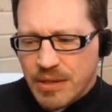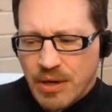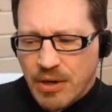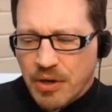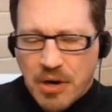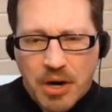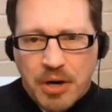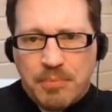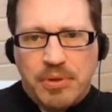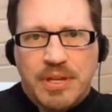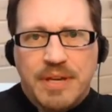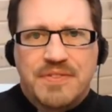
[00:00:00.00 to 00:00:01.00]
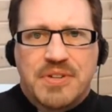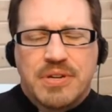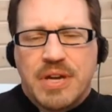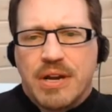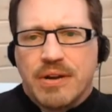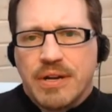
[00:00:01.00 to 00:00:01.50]
our beliefs are
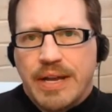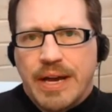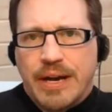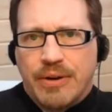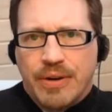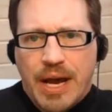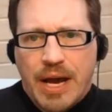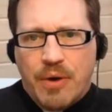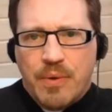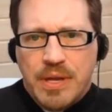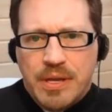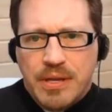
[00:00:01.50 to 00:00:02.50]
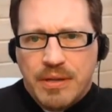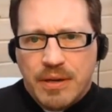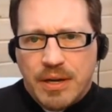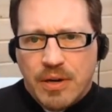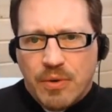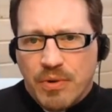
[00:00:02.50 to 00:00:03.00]
carried out, how
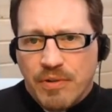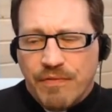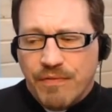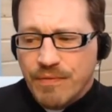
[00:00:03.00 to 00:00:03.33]
we're